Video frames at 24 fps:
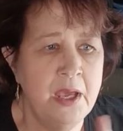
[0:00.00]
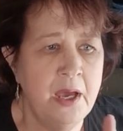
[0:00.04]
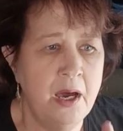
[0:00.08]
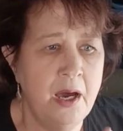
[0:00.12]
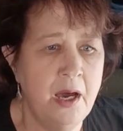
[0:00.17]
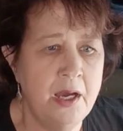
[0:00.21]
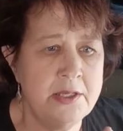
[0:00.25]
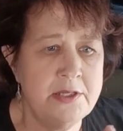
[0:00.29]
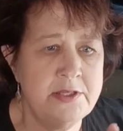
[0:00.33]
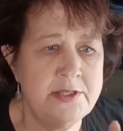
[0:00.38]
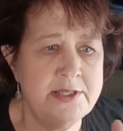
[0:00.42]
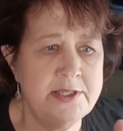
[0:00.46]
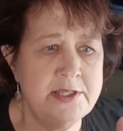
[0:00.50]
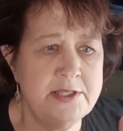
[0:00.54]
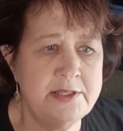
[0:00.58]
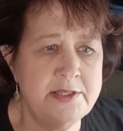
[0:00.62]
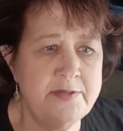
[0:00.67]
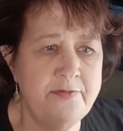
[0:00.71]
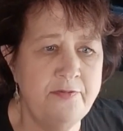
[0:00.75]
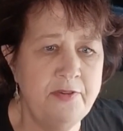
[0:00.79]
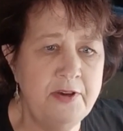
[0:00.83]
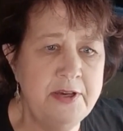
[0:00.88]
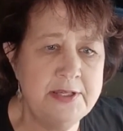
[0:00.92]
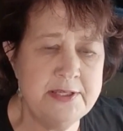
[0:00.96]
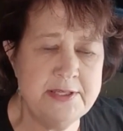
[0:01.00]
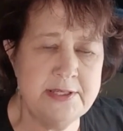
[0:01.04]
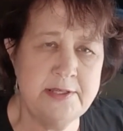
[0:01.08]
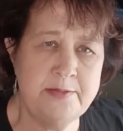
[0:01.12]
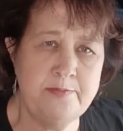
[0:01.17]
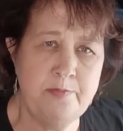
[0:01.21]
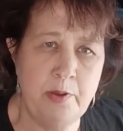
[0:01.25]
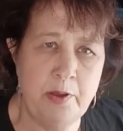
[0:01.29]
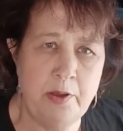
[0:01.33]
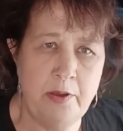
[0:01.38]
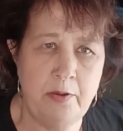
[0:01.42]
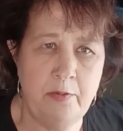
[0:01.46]
I'd first
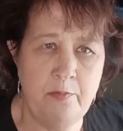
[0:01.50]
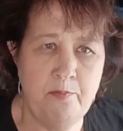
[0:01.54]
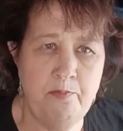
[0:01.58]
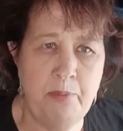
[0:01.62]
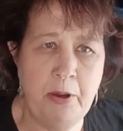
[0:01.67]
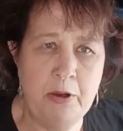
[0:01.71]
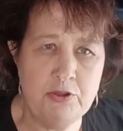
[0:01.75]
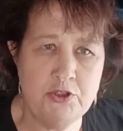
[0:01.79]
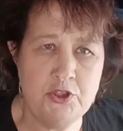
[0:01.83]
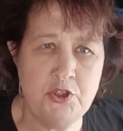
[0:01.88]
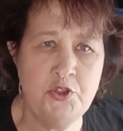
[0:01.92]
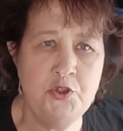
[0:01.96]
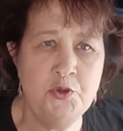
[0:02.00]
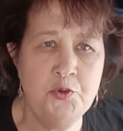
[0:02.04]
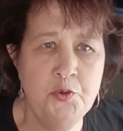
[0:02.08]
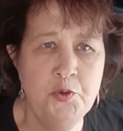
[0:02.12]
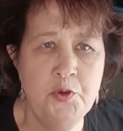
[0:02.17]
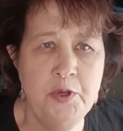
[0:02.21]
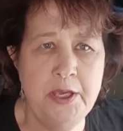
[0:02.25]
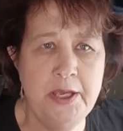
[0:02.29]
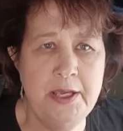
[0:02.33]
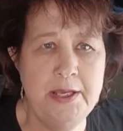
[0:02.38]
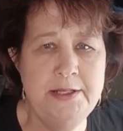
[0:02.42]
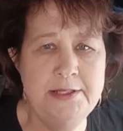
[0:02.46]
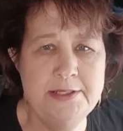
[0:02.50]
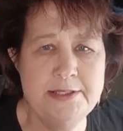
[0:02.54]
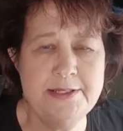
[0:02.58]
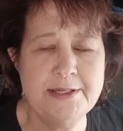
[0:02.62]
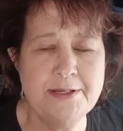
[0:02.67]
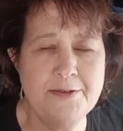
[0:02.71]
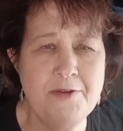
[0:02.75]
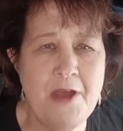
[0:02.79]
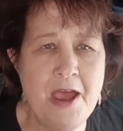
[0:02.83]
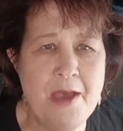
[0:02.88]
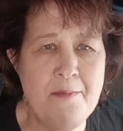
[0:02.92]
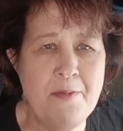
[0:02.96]
post to
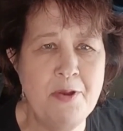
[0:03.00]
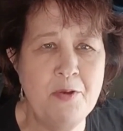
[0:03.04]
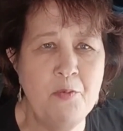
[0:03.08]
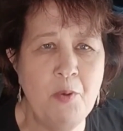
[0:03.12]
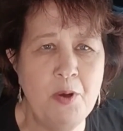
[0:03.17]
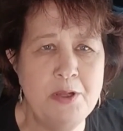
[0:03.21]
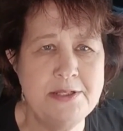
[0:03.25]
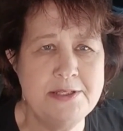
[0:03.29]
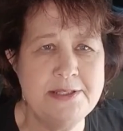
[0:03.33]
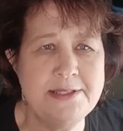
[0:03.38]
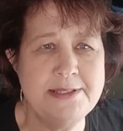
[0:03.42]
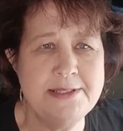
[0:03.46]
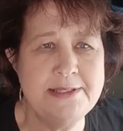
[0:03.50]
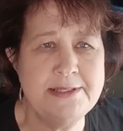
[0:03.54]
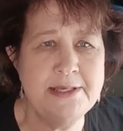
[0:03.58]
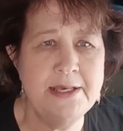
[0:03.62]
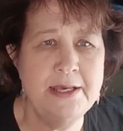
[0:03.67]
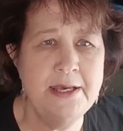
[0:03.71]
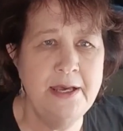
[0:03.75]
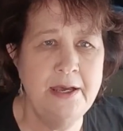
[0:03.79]
Instagram, and once